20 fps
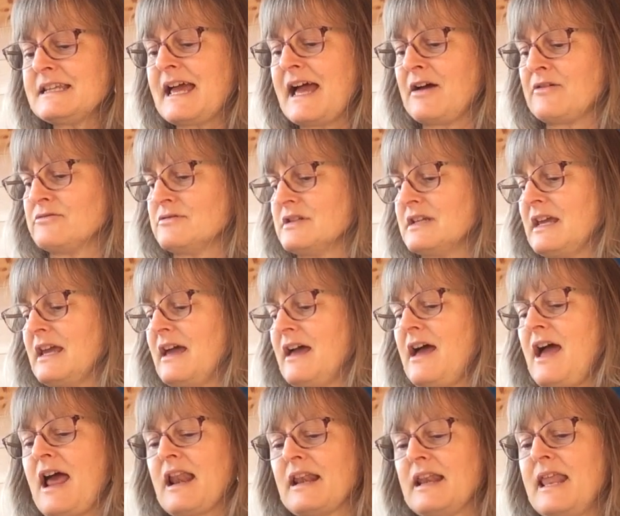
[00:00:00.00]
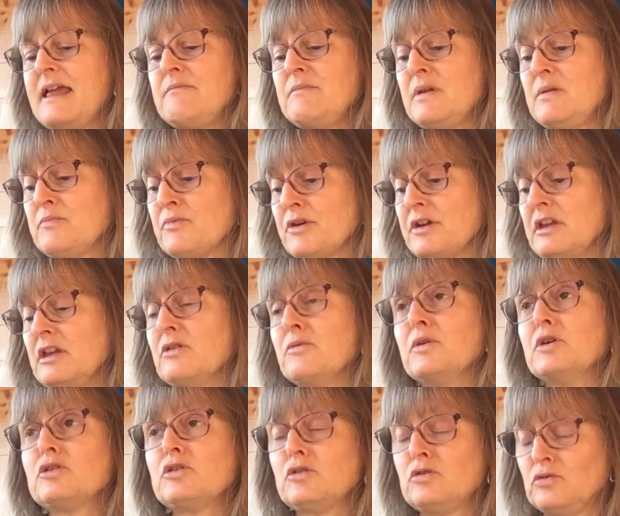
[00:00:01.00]
down, dear, and let me bring
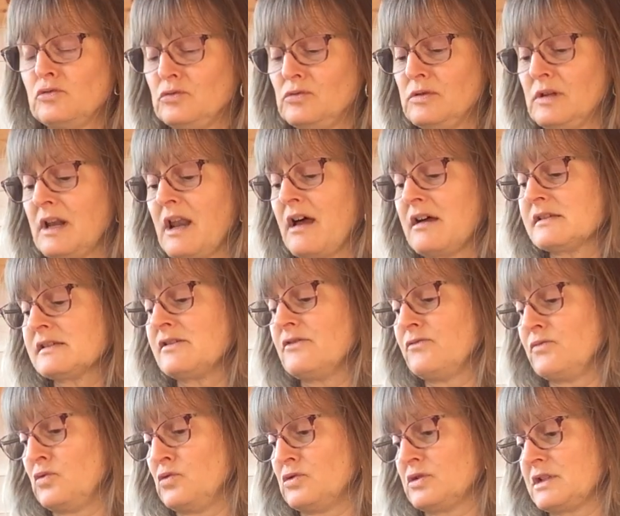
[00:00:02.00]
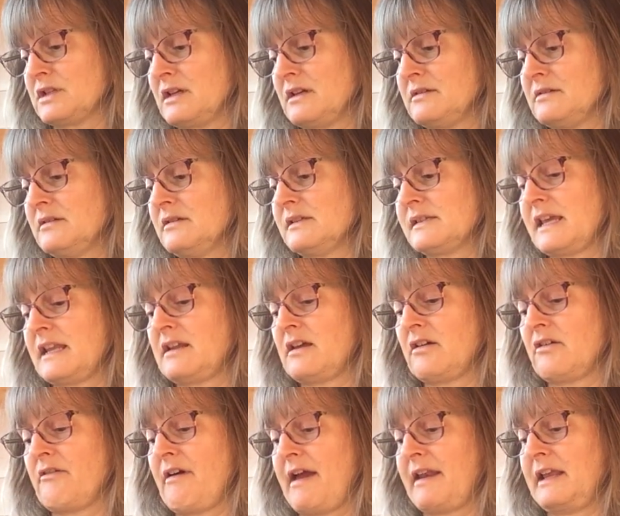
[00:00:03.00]
you a cool glass of water," said
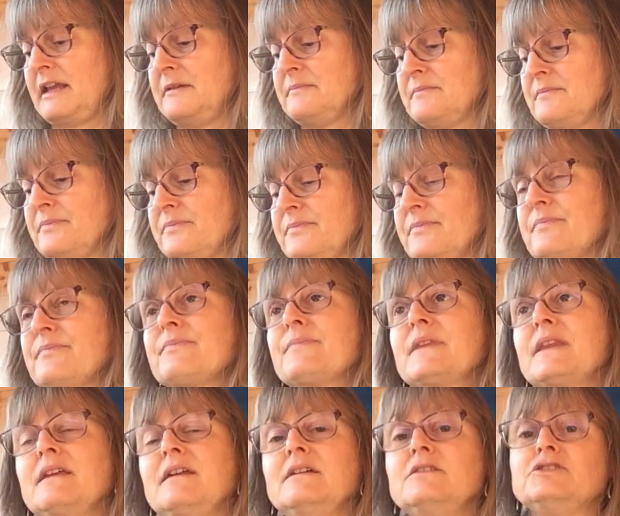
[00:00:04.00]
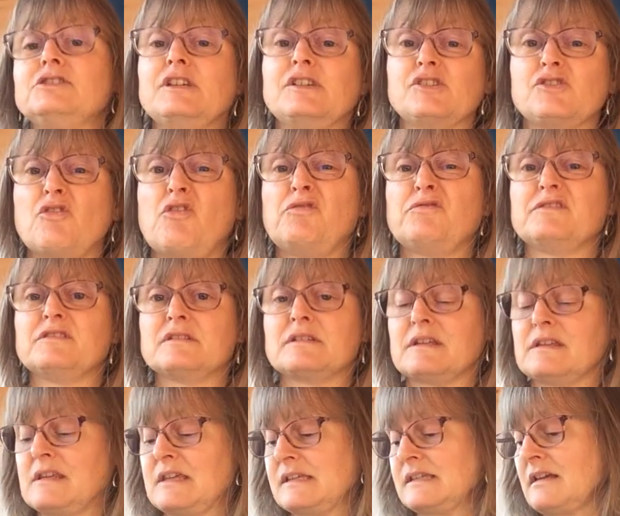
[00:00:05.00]
her granny. She softened
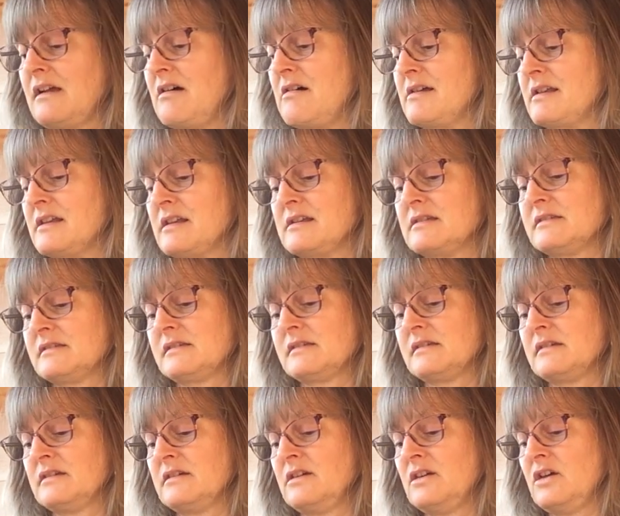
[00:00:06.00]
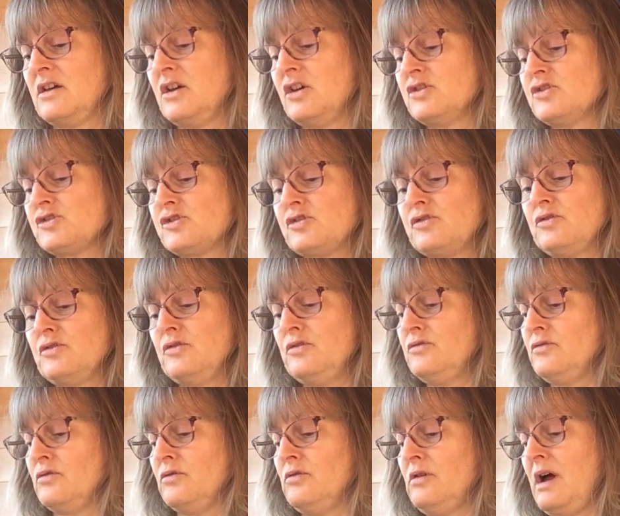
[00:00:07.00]
at this kindness.
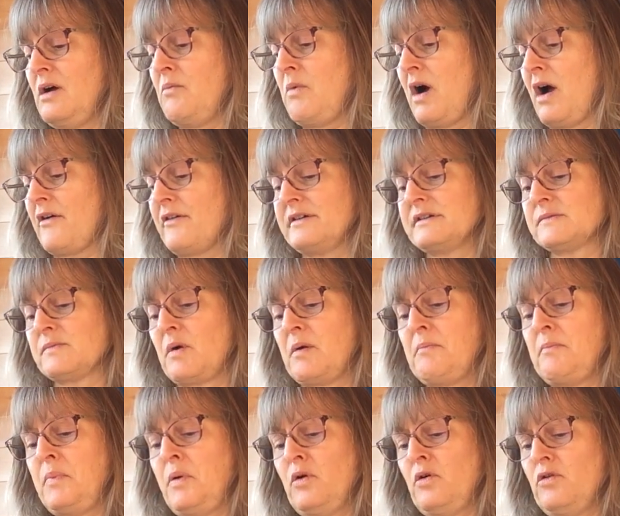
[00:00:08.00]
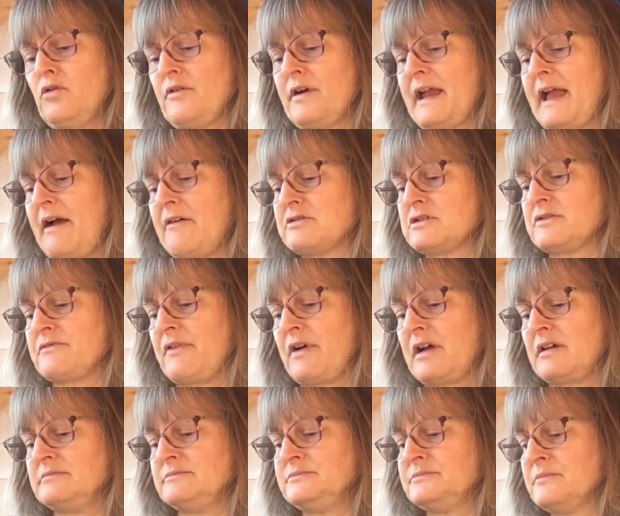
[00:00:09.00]
Soon all her worries were pouring out of
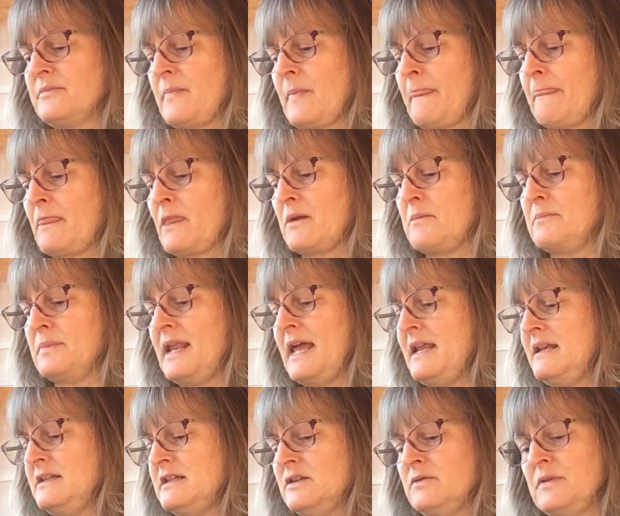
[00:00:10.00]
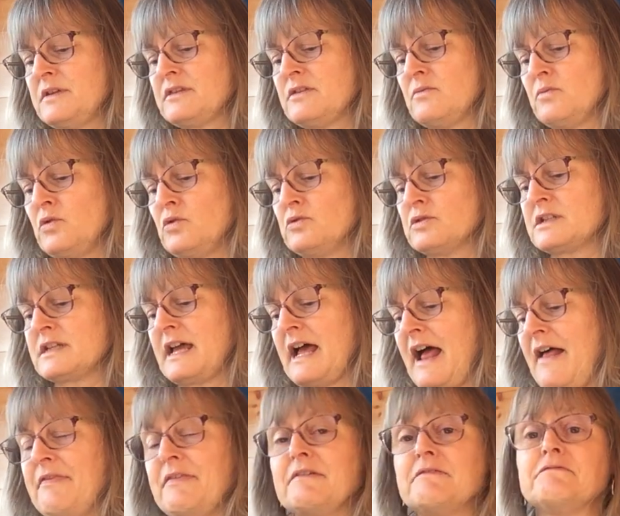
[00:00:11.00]
her. Blended with the water
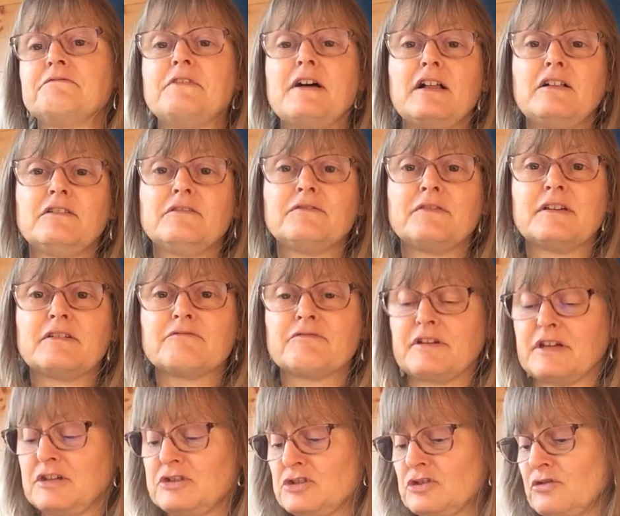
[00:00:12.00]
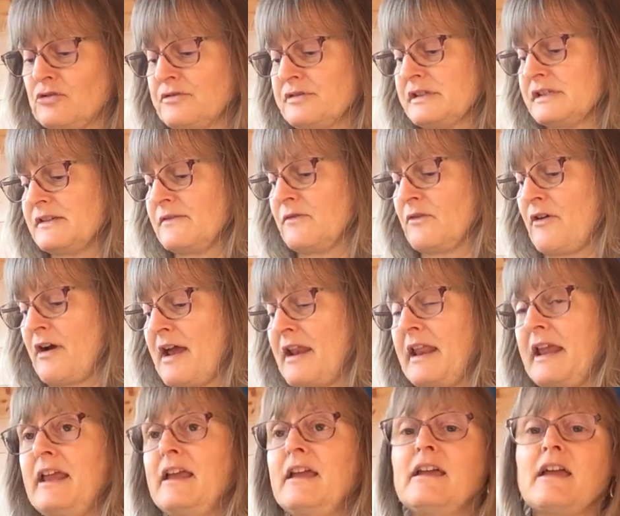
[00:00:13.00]
and the velvet reassurance of
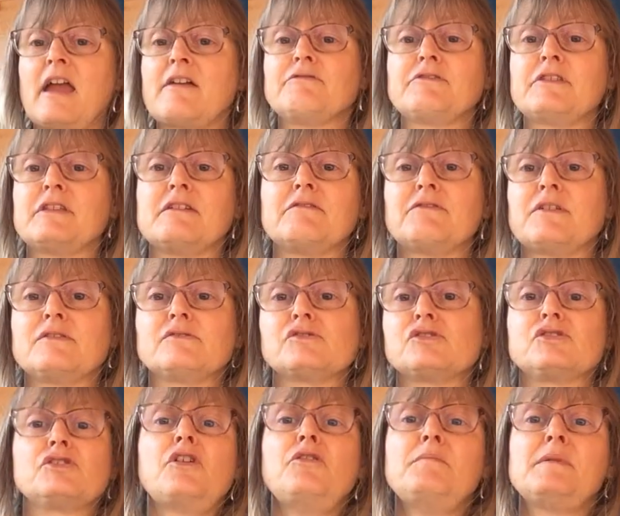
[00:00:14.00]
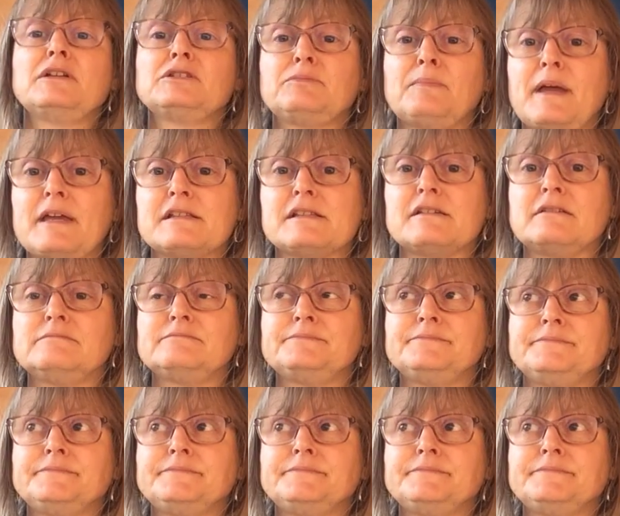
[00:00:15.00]
Granny, everything felt so much better.